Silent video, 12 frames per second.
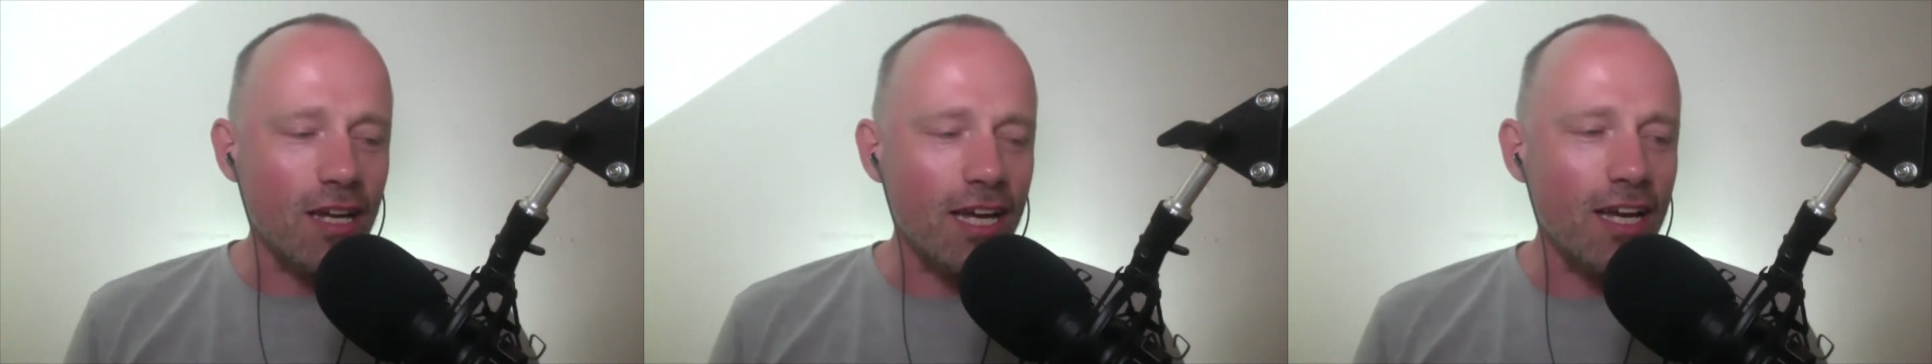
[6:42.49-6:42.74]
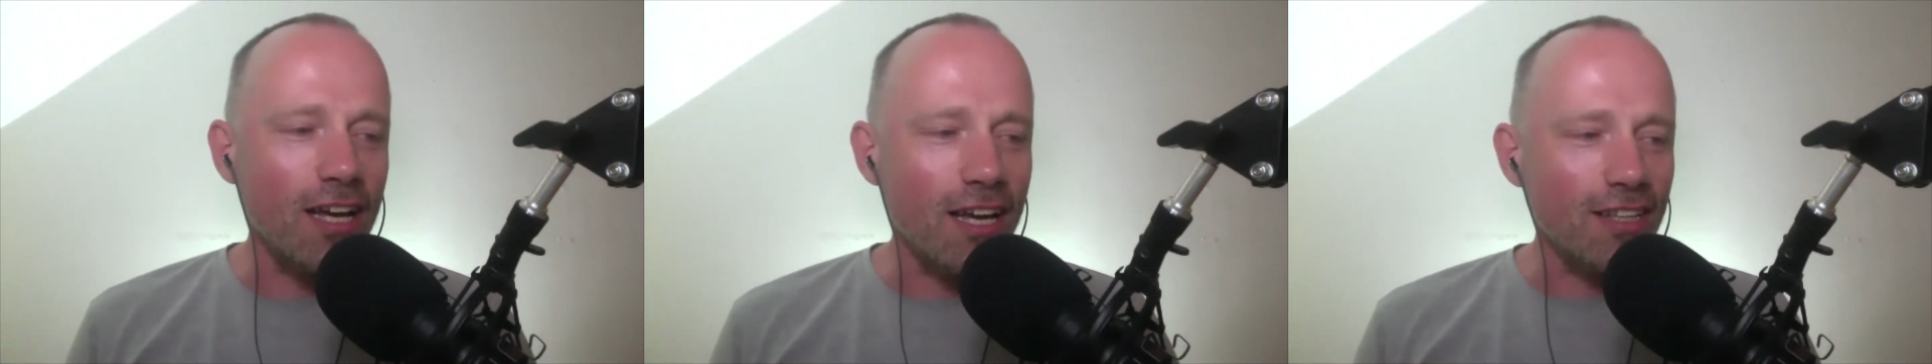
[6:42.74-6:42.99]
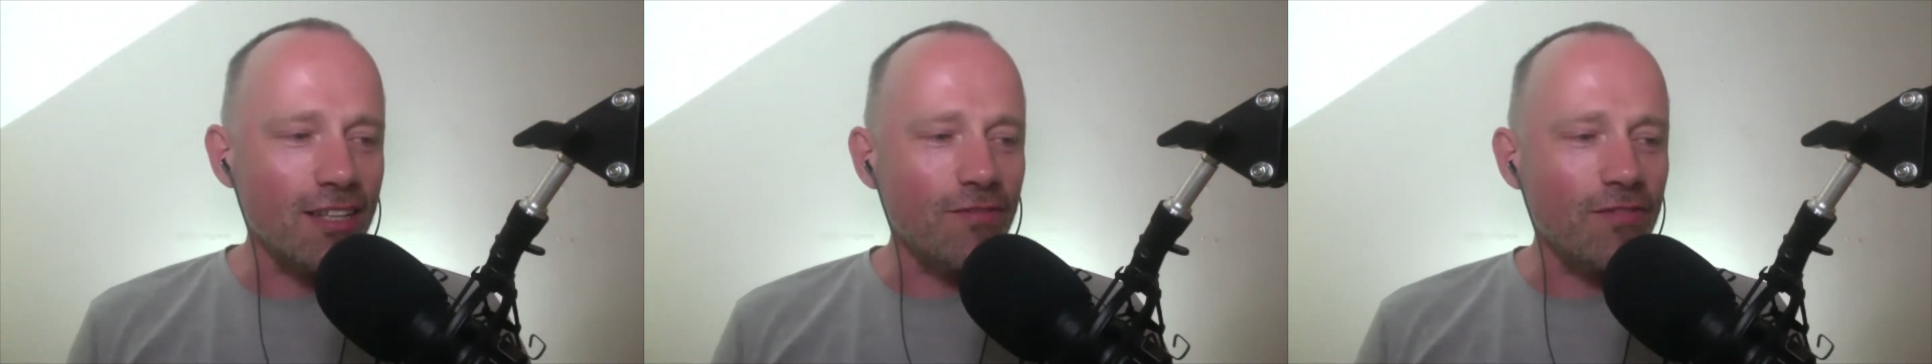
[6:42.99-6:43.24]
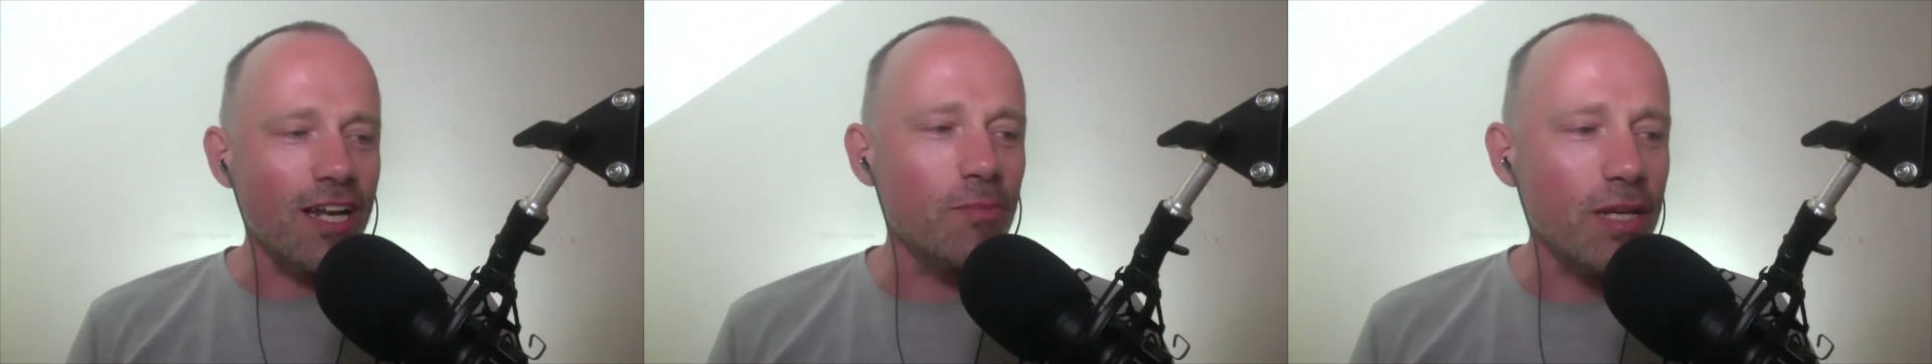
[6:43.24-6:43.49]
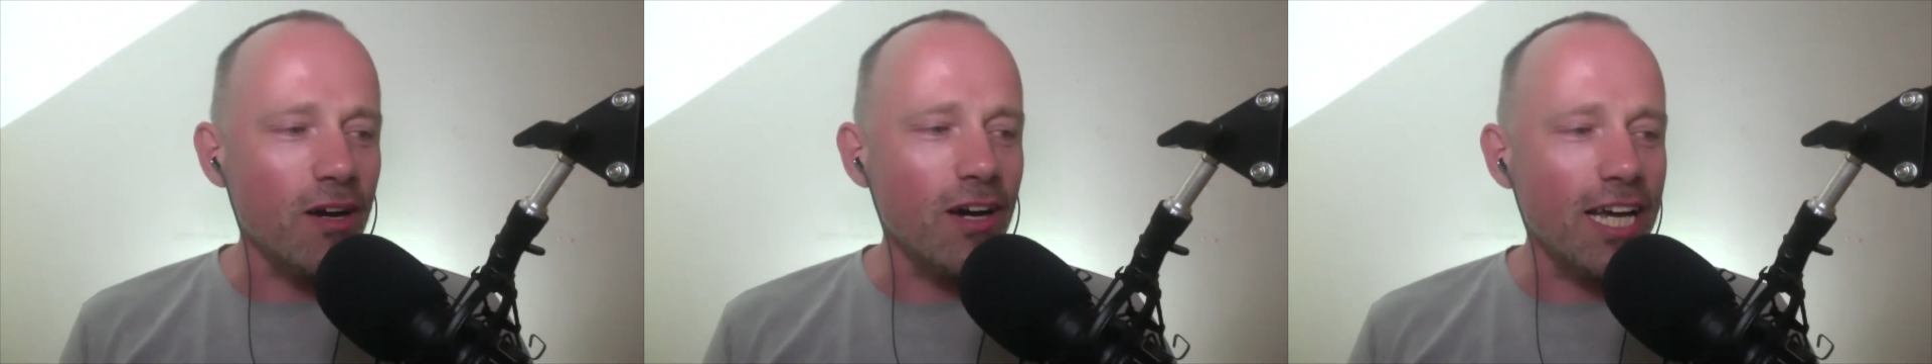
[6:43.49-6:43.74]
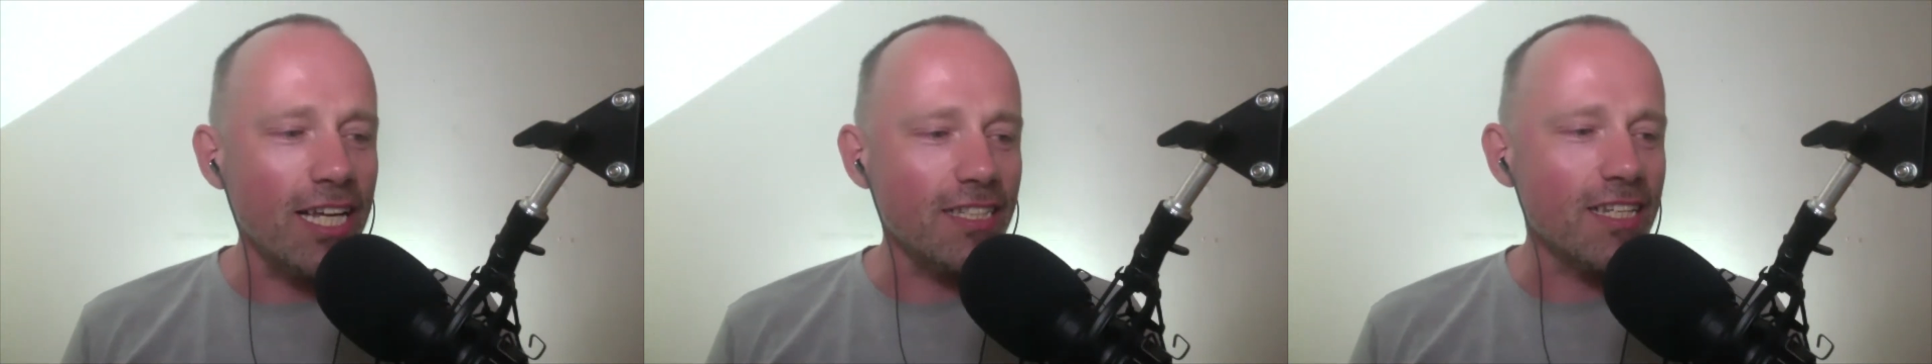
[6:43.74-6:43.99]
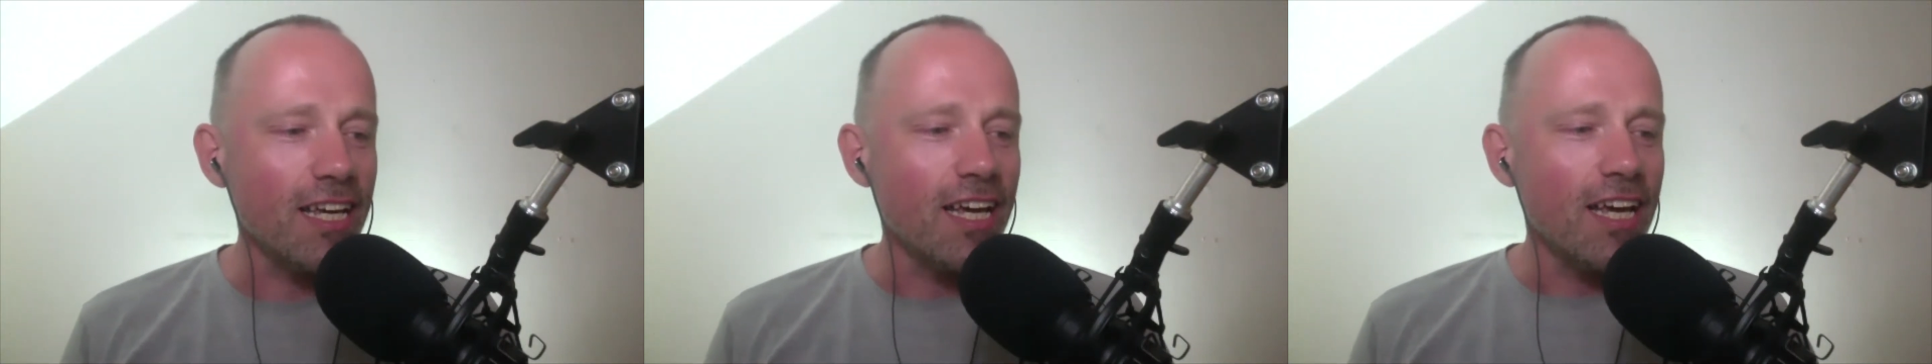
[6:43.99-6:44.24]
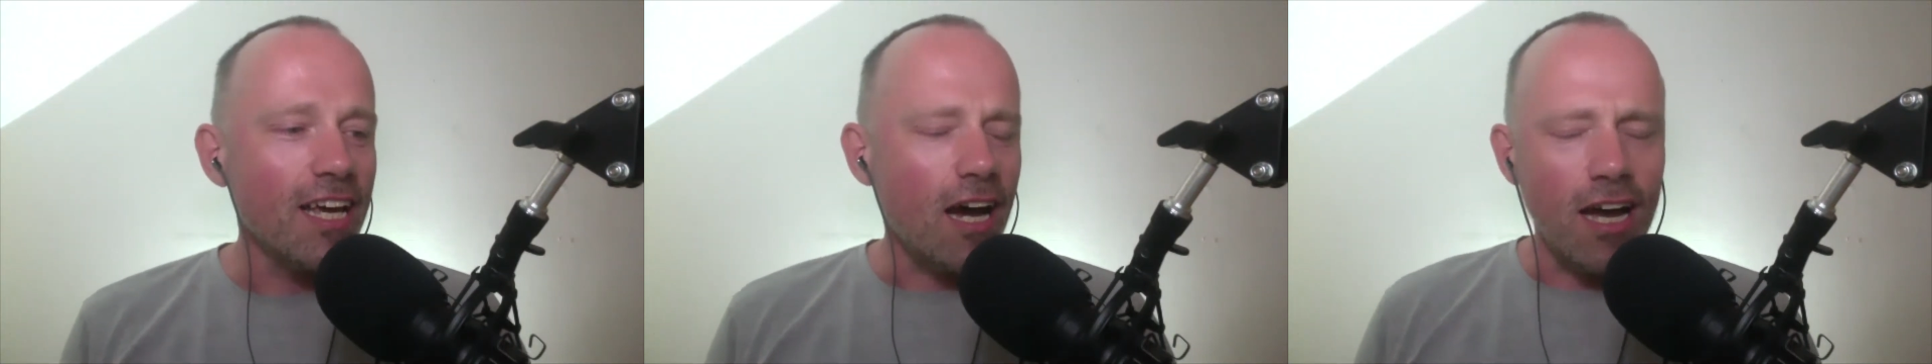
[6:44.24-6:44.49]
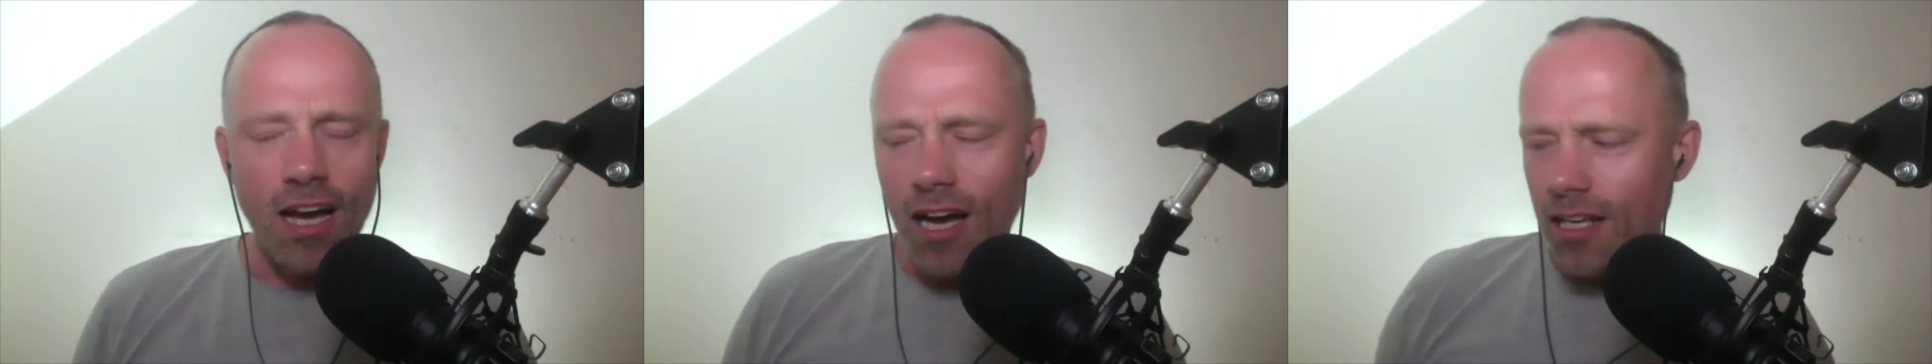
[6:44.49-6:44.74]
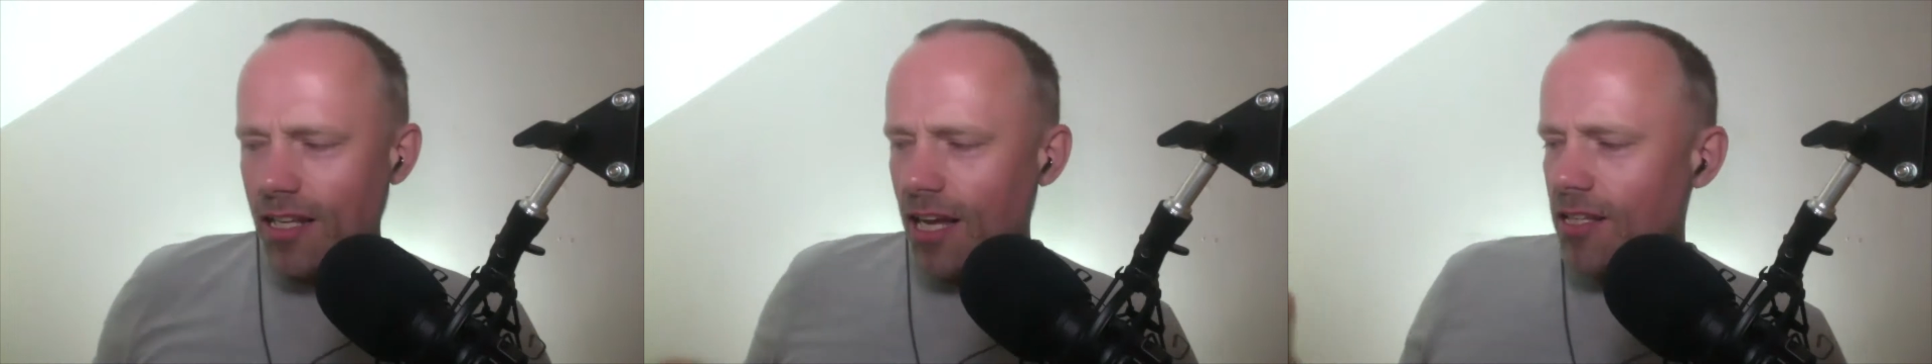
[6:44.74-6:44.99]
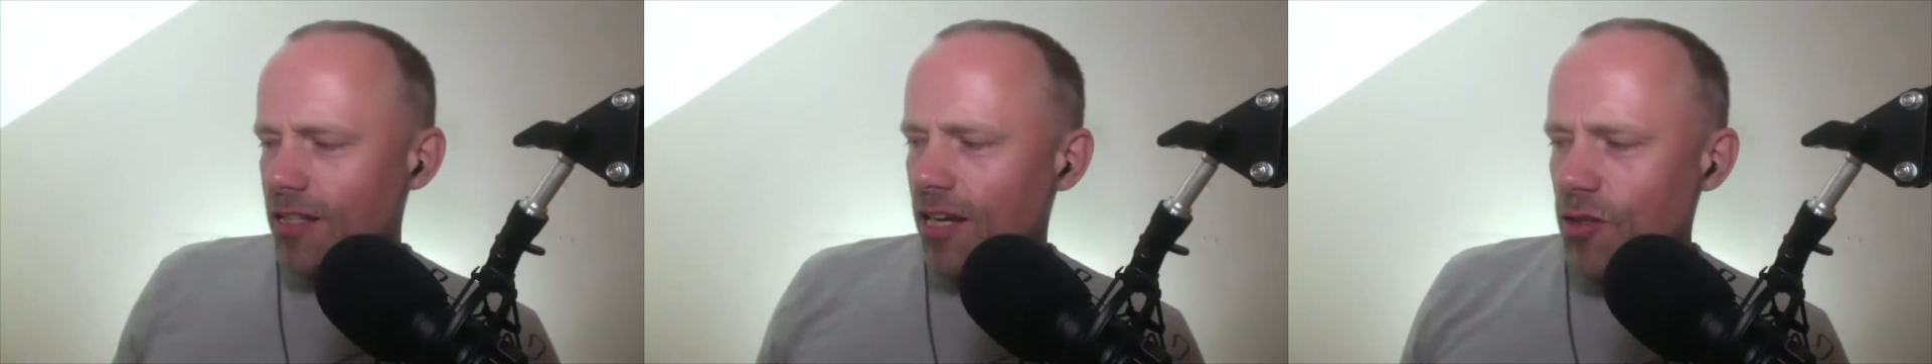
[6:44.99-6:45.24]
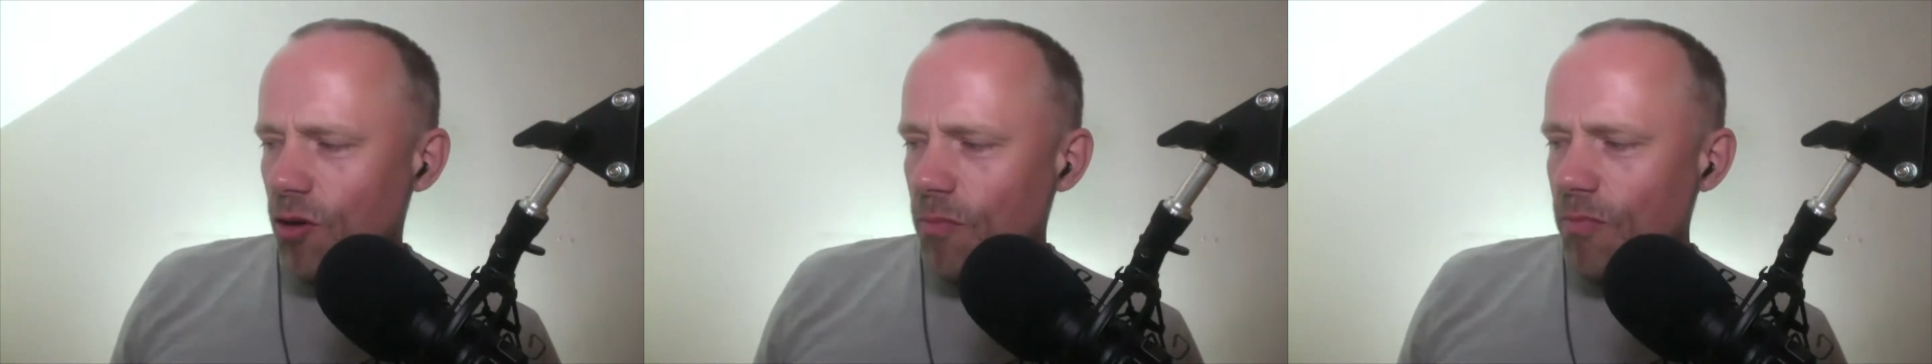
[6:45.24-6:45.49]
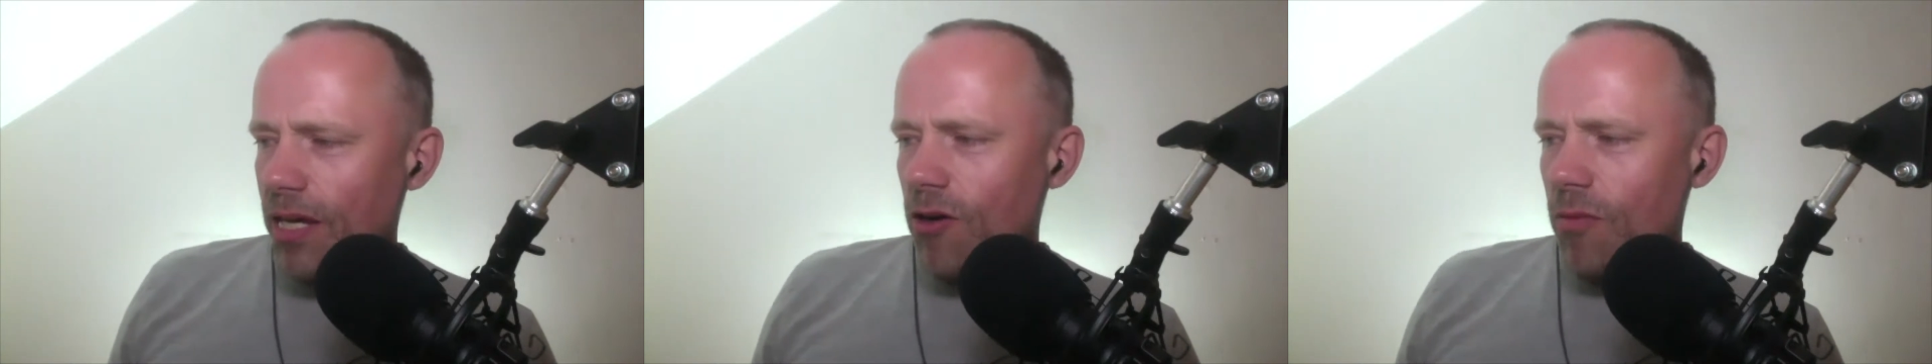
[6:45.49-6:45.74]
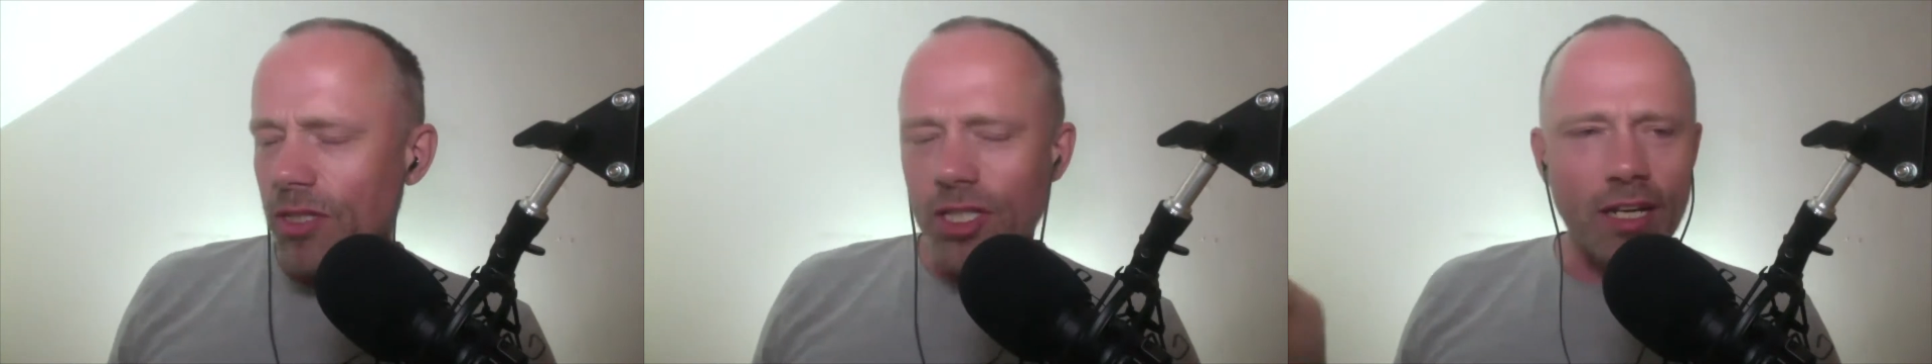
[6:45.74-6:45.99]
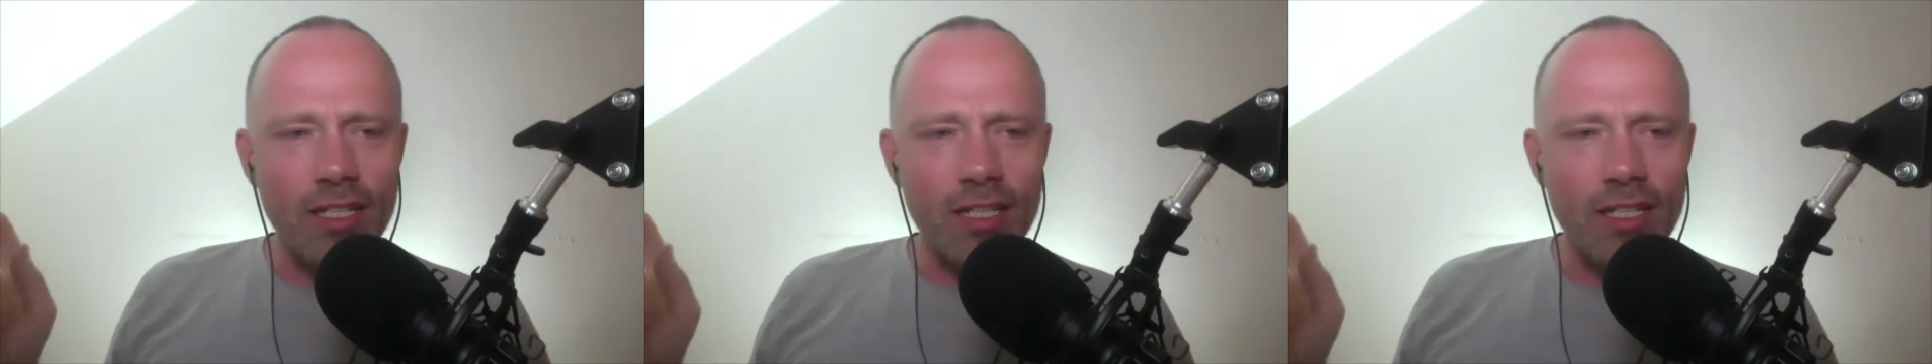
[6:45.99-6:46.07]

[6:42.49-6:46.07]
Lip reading: The fella behind, I saw a Bitcoin machine.